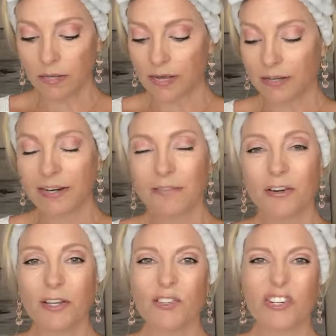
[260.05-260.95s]
Uh, never
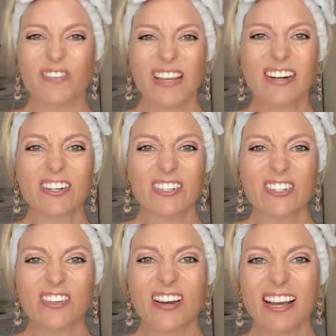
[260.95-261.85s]
use your fingers,
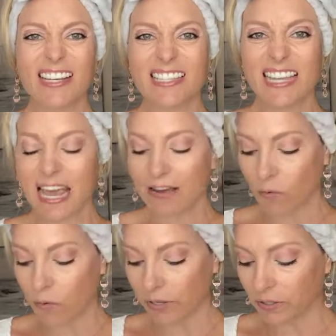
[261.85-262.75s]
you guys. They have
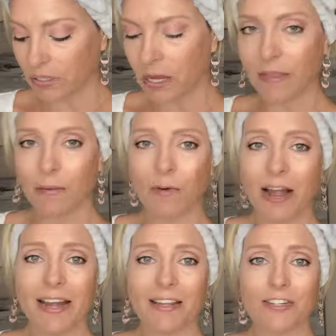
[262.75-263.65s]
oils on them,
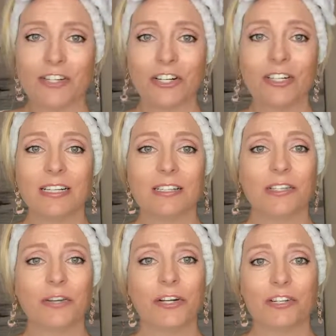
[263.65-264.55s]
right? And dirt. And
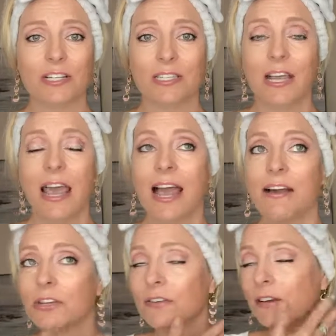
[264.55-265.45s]
so you're just,
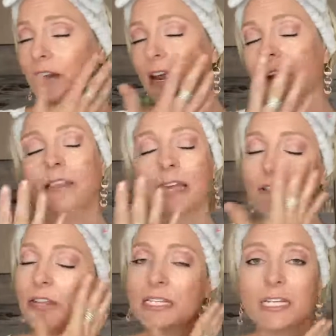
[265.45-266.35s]
after you've done any,
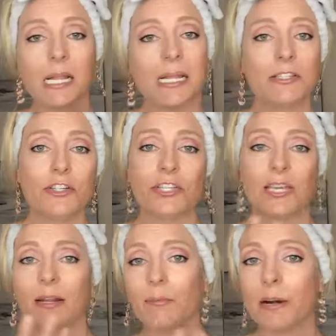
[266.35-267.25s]
everything to cleanse your
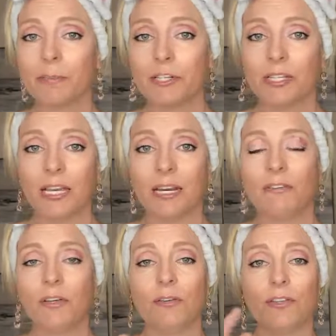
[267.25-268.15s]
skin and prep your skin,
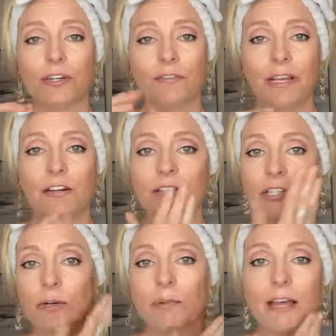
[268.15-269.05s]
if you use your fingers
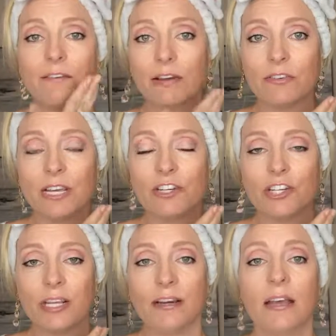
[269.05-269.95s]
to apply
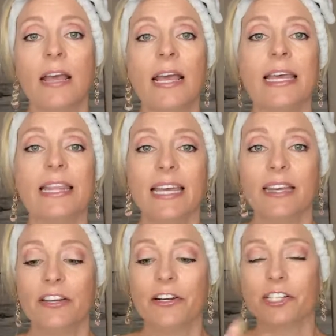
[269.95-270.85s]
foundation,
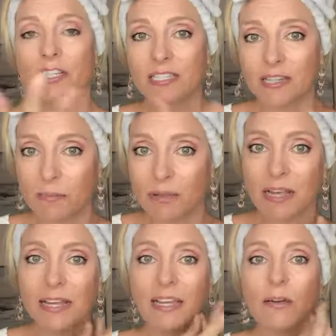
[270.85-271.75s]
then you're just
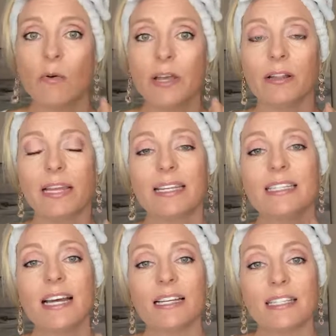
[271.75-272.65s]
applying oil and
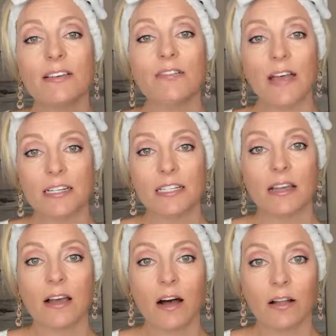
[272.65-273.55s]
it does affect the
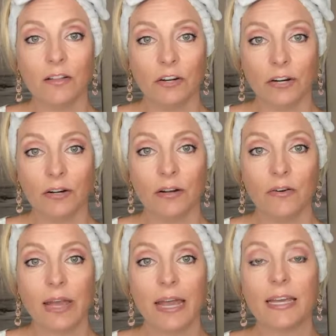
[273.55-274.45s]
color,
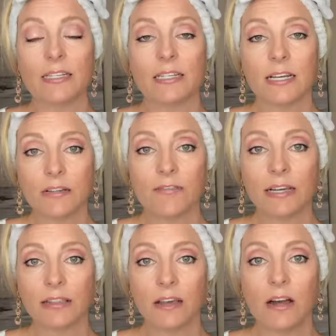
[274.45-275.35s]
okay? It does
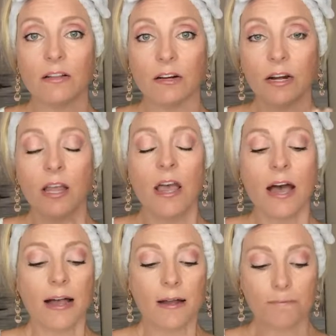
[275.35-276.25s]
affect the color
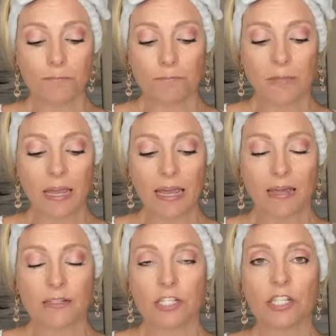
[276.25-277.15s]
um,
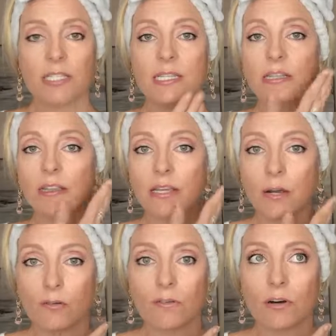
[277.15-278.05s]
and just the
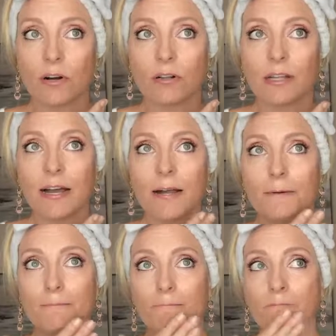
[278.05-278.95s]
overall
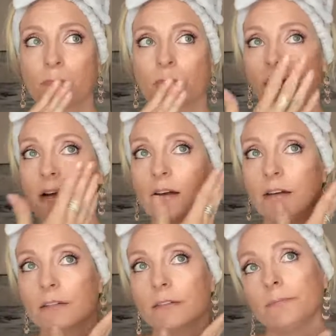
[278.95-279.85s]
um,
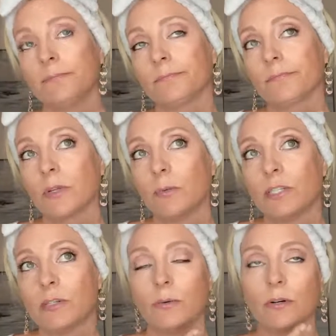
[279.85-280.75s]
um
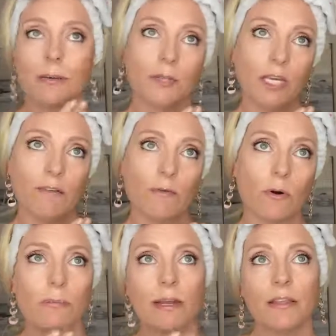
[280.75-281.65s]
what's the word I'm looking
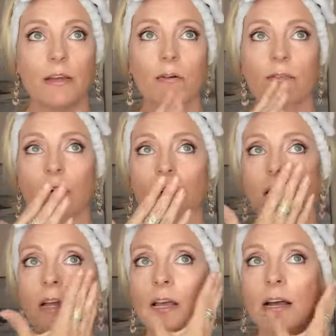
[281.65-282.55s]
for, but the
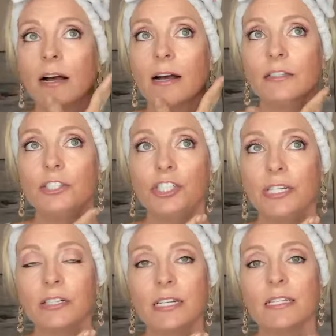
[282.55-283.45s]
overall uh,
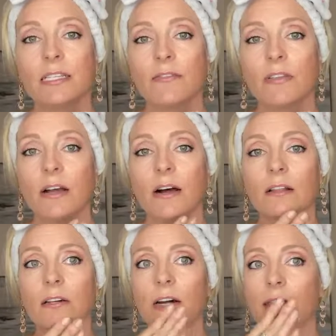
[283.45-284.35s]
sheerness of the
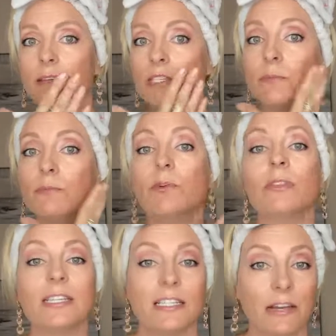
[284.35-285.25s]
color and the
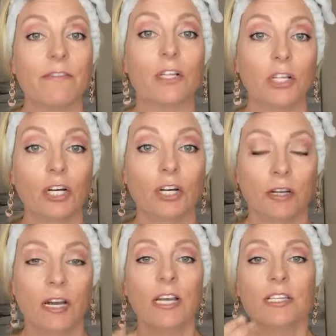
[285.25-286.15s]
smoothness of the look.
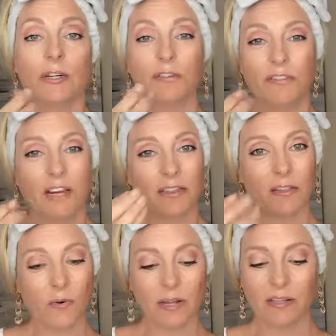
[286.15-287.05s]
So if you've got the
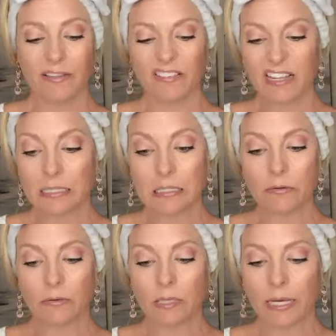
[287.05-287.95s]
oil in there, that
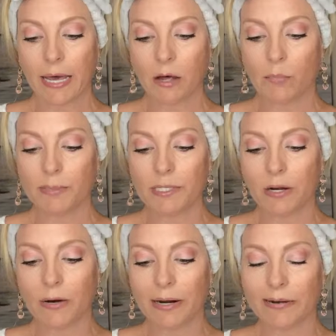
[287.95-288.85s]
doesn't really help.
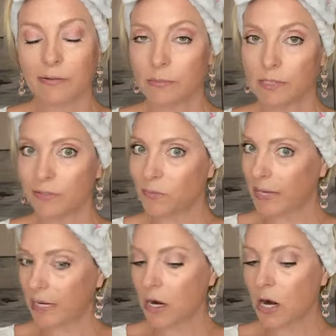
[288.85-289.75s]
So I know sometimes we
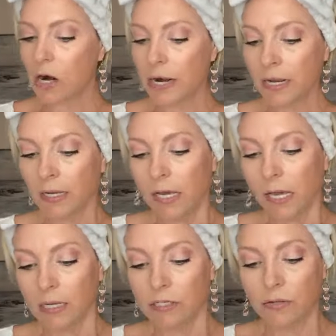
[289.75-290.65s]
get in a hurry
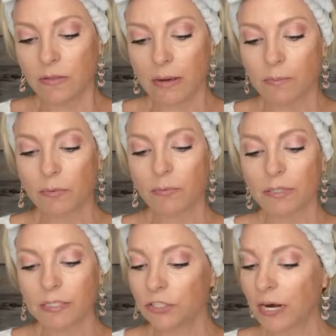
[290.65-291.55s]
and do that, but
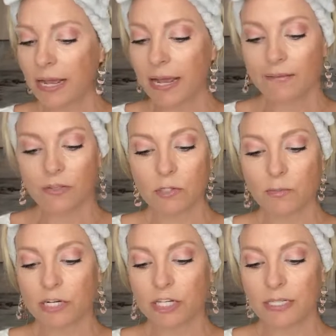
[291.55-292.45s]
really try to have those
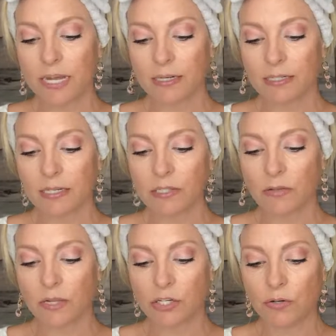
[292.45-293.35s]
brushes handy so
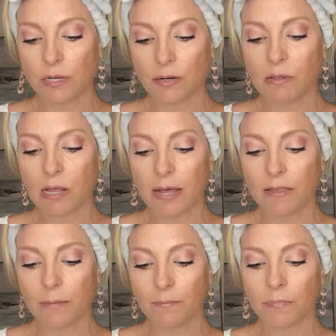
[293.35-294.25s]
that you can apply
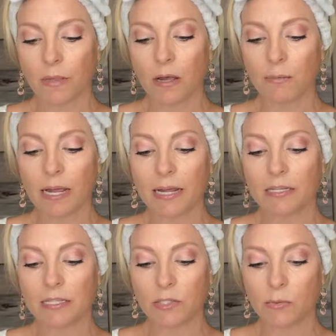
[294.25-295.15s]
them, uh, apply
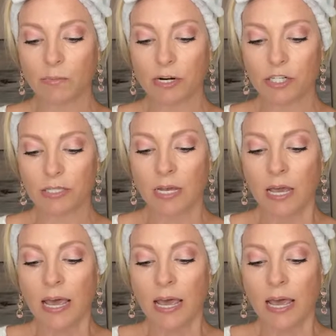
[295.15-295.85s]
these things with brushes.